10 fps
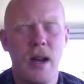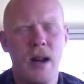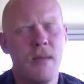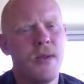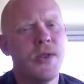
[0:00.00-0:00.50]
And
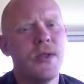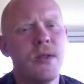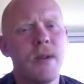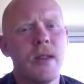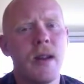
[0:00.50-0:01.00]
I'm
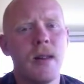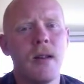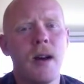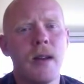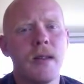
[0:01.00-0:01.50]
assuming that a
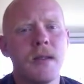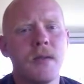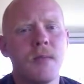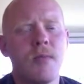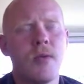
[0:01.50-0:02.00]
lot of this
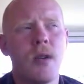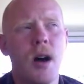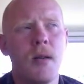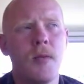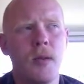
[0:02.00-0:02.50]
was
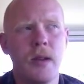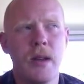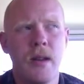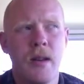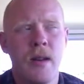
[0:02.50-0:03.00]
probably
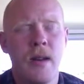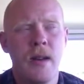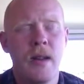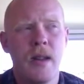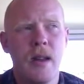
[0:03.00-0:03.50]

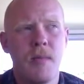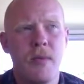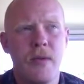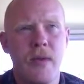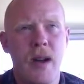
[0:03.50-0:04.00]

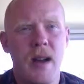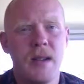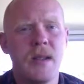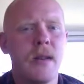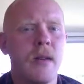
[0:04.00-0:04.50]

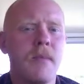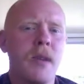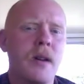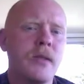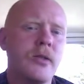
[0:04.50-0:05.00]
improvised, though I'm
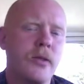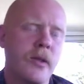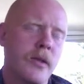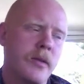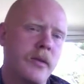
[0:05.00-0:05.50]
not
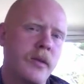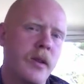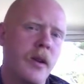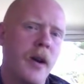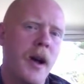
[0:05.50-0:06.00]
sure,
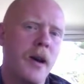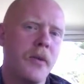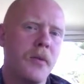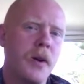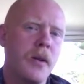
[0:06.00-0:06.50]
you know, how
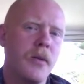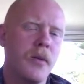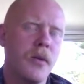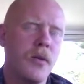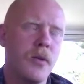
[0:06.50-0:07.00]
the
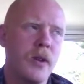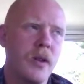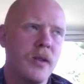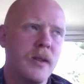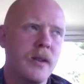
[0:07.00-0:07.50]
recording
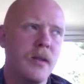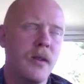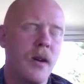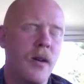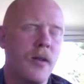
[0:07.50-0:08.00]
did
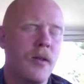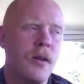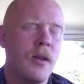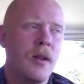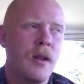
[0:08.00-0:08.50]
go,
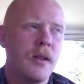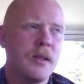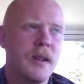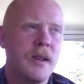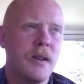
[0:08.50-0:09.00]

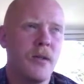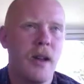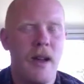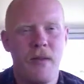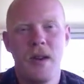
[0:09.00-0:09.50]
because I don't
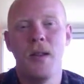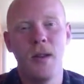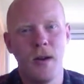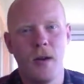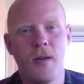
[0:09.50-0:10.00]
have any
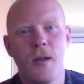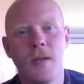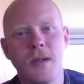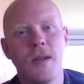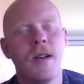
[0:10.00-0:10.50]
linear
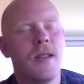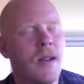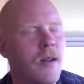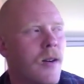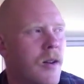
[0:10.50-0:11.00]
notes or
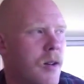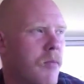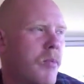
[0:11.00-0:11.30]
anything on it.